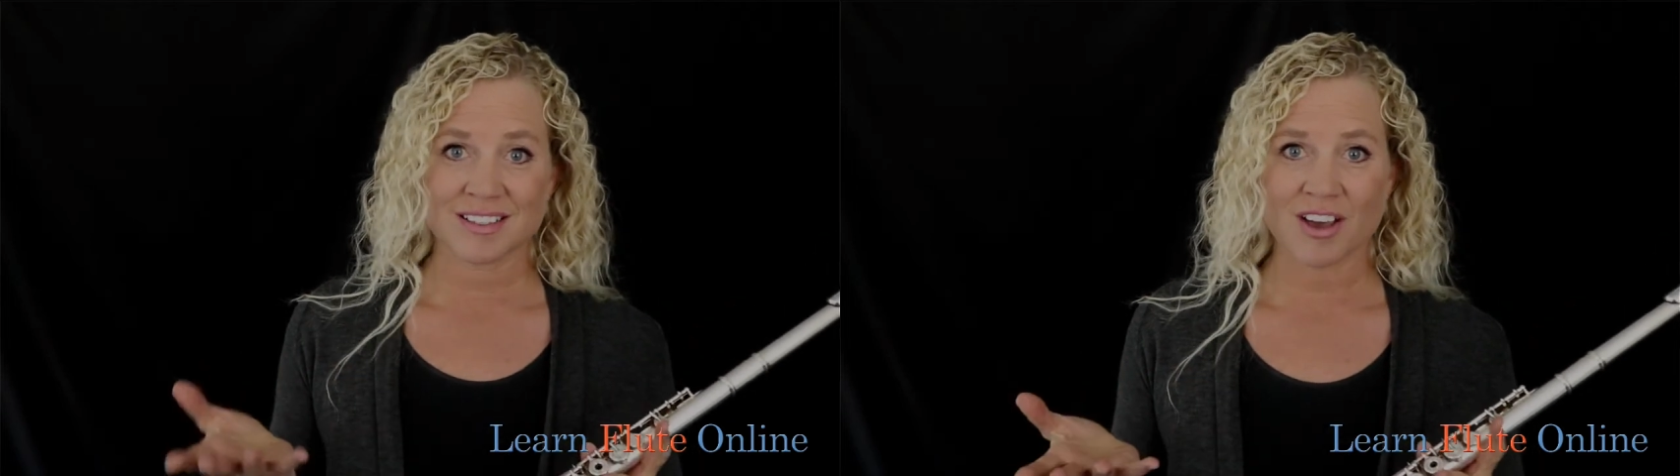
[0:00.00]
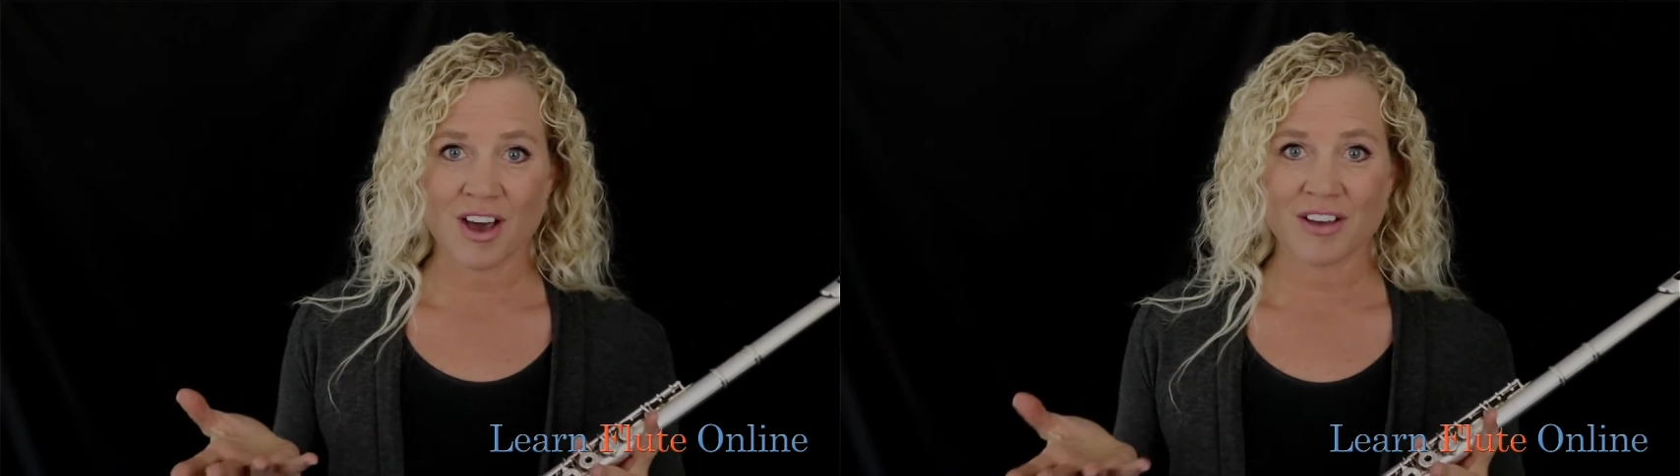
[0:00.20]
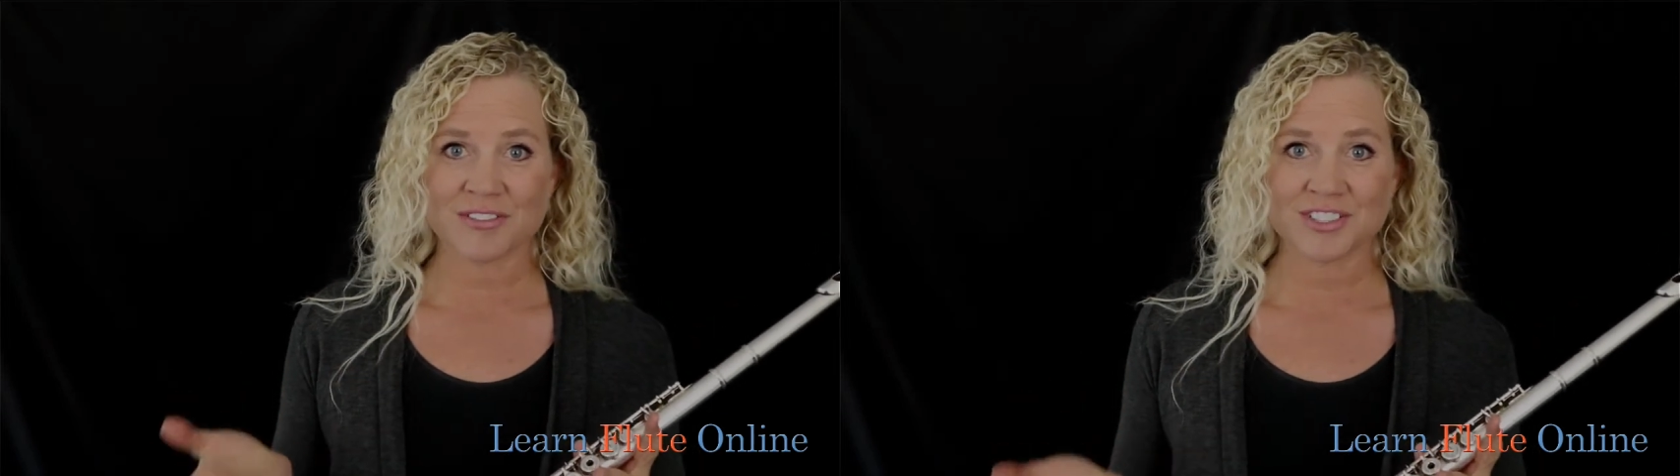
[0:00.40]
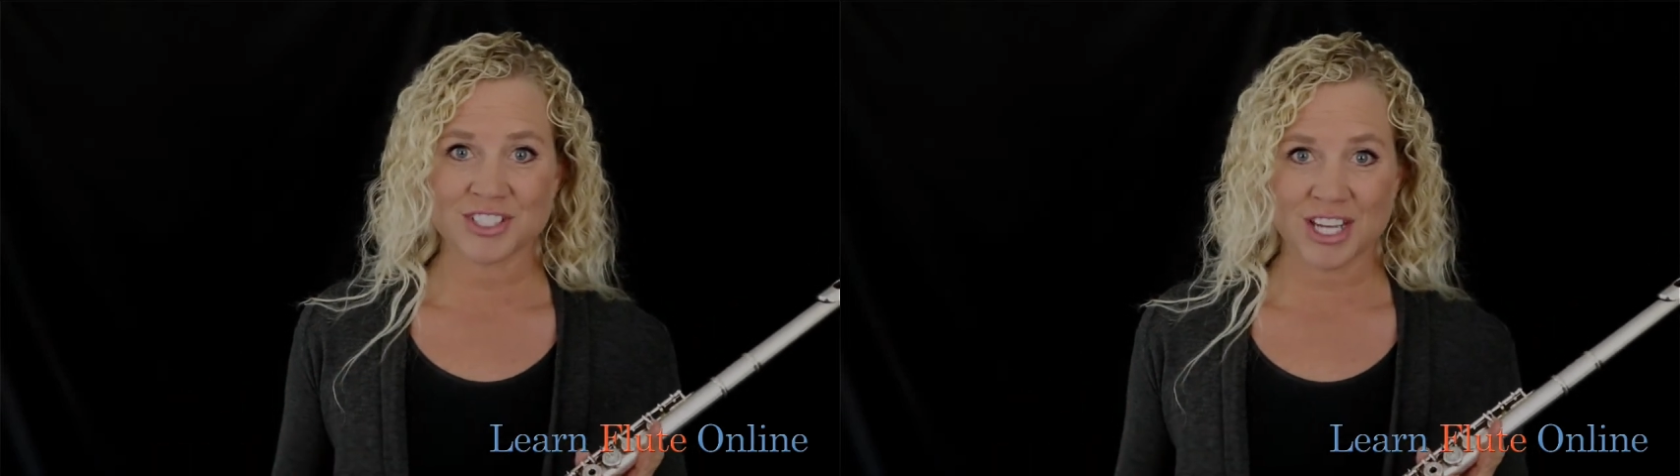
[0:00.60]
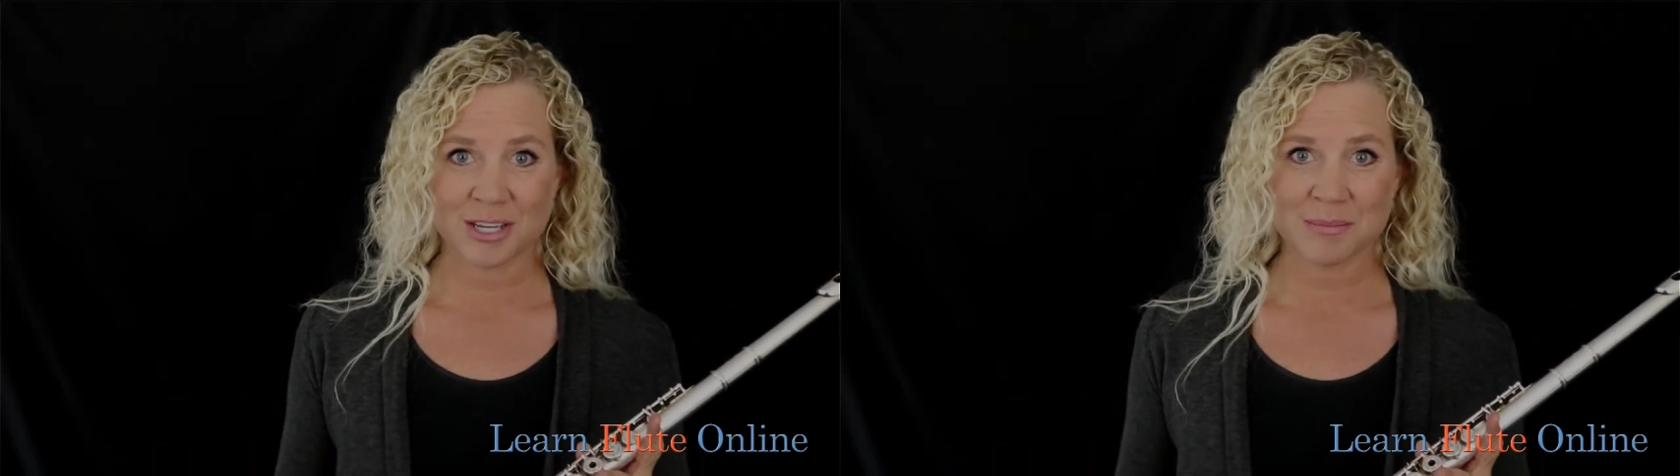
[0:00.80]

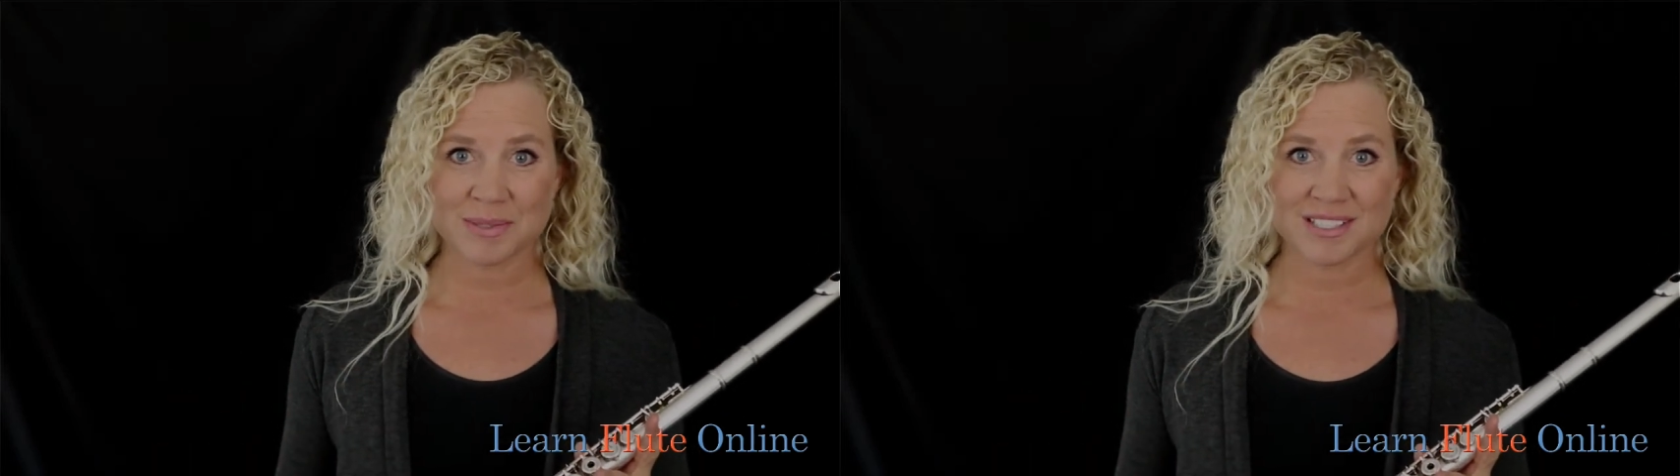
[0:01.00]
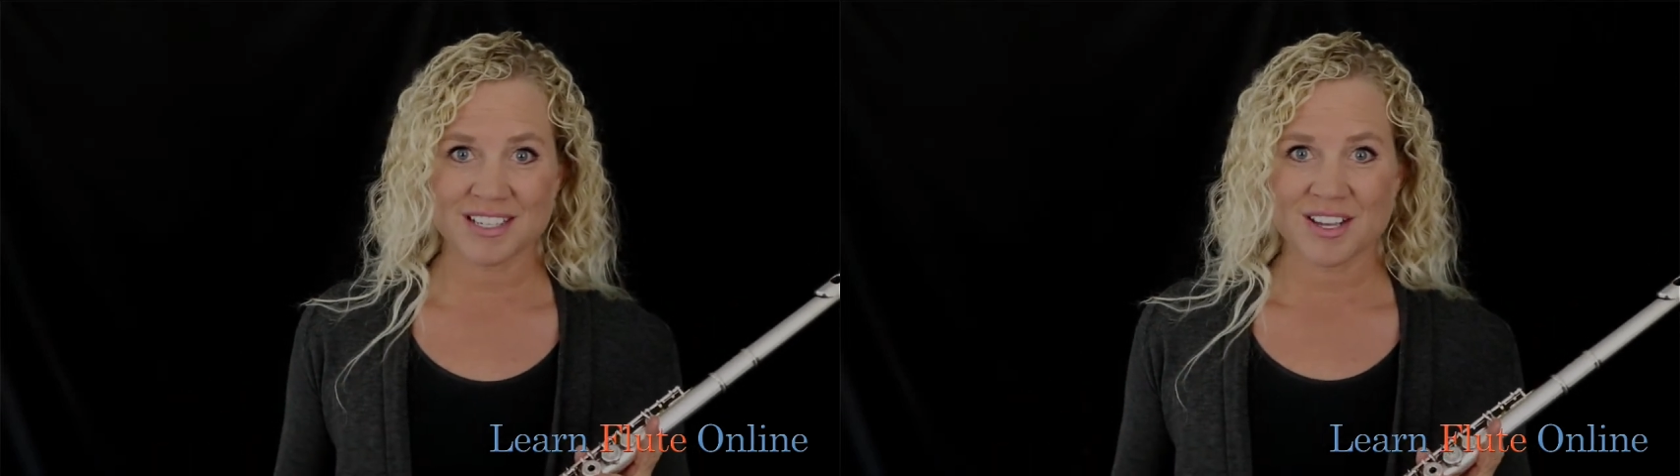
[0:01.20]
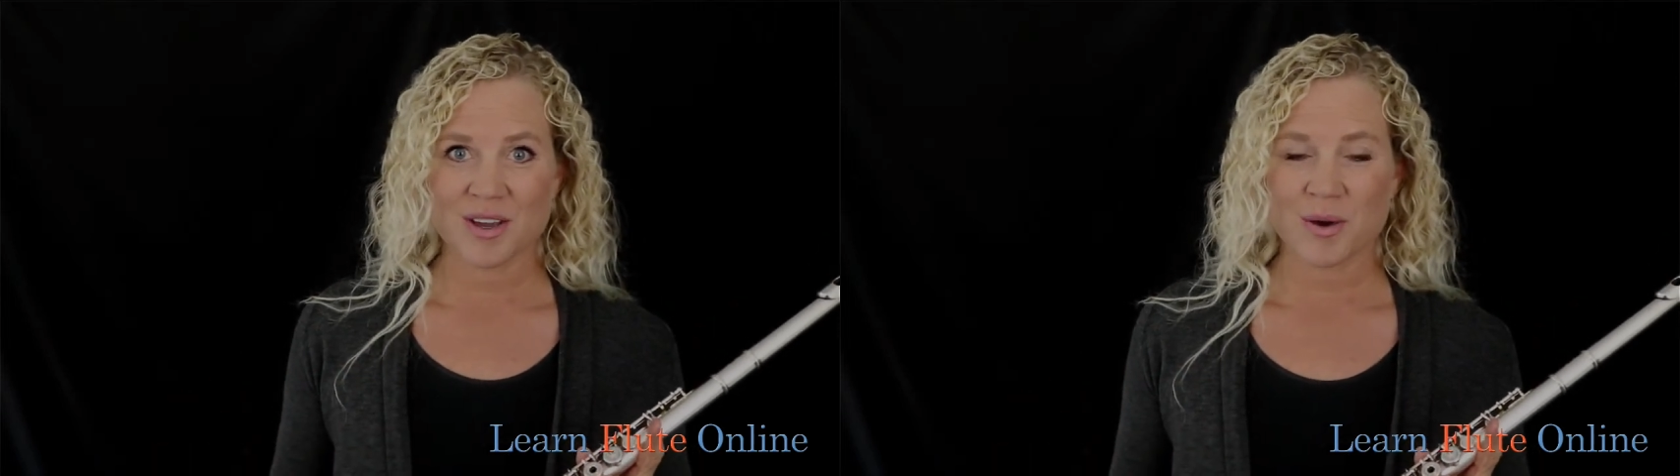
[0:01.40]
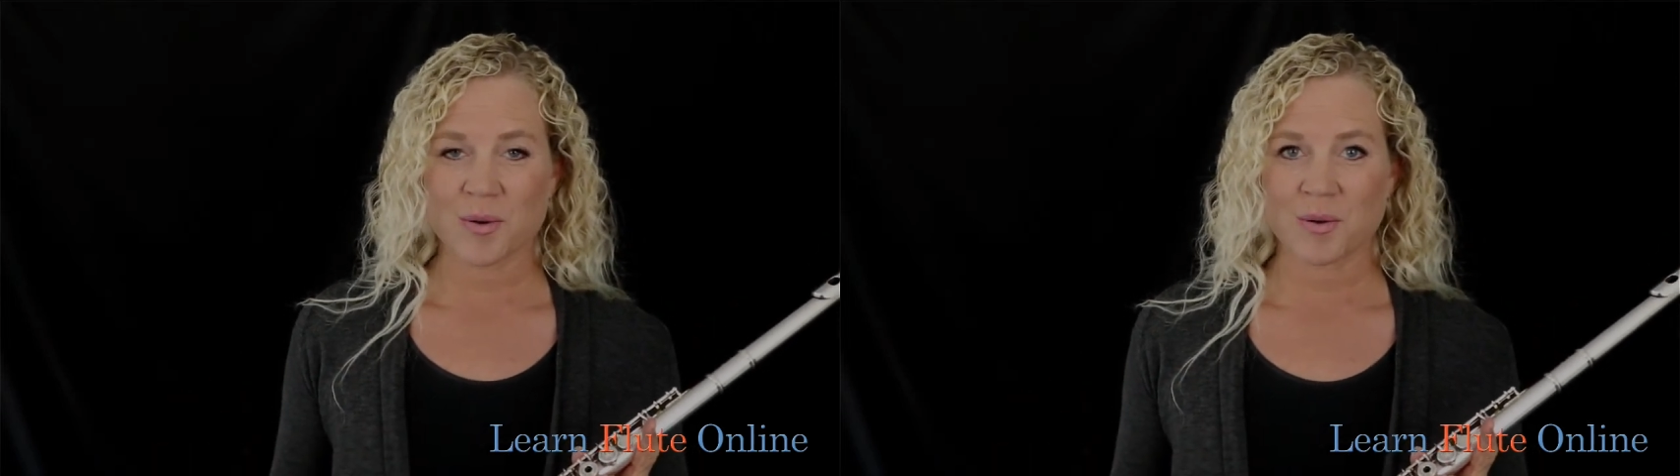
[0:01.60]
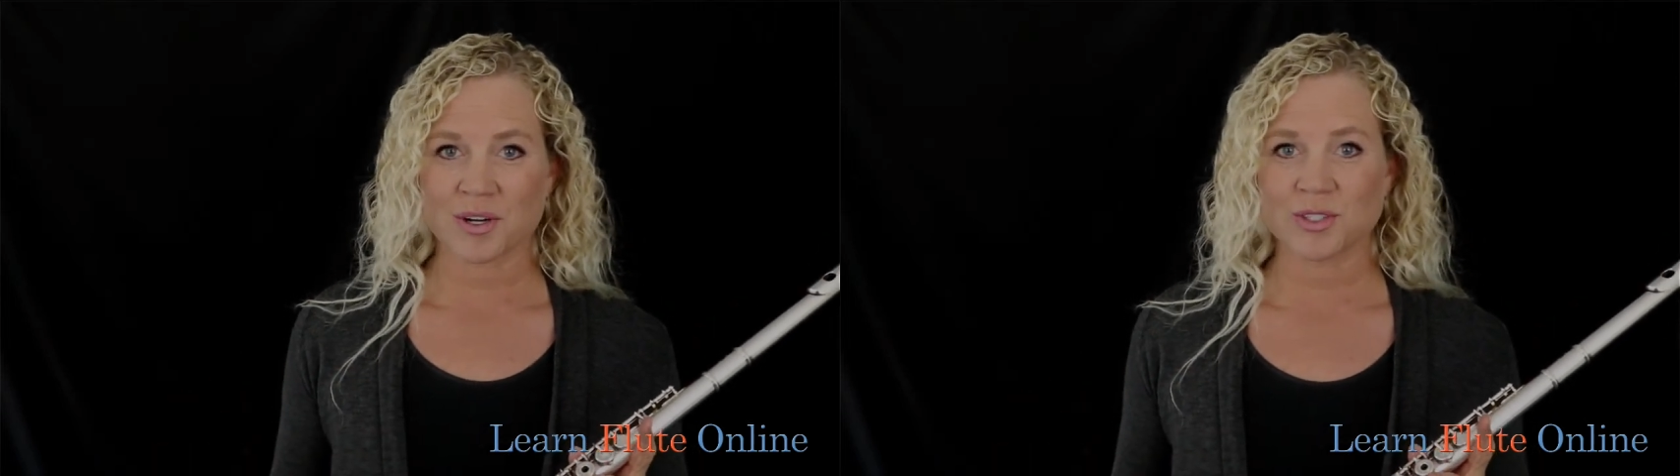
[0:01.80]
off-shaped or